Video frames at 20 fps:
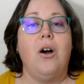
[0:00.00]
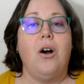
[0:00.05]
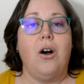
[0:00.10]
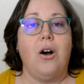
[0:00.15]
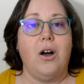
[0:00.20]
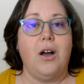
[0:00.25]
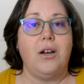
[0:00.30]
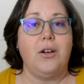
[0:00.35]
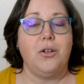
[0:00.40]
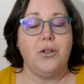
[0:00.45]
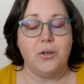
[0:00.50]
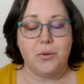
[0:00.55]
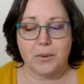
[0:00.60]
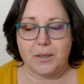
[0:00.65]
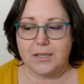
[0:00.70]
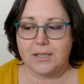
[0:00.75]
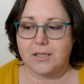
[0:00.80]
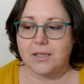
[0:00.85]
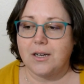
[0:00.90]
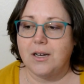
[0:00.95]
on
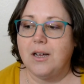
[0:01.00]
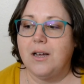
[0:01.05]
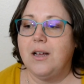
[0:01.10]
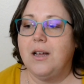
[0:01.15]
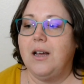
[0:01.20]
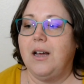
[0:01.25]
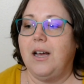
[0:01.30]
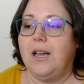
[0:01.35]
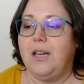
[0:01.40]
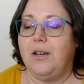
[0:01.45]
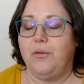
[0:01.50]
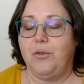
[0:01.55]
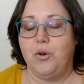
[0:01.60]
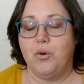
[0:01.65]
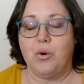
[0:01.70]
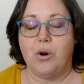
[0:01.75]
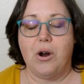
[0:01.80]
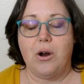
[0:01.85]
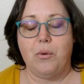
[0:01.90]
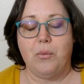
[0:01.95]
Goodreads, if
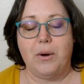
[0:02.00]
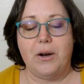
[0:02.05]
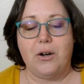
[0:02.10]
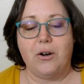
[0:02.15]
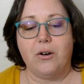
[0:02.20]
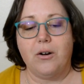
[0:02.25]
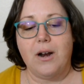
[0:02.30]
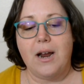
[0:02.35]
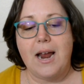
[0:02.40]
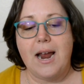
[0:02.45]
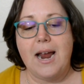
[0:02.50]
you are a reader.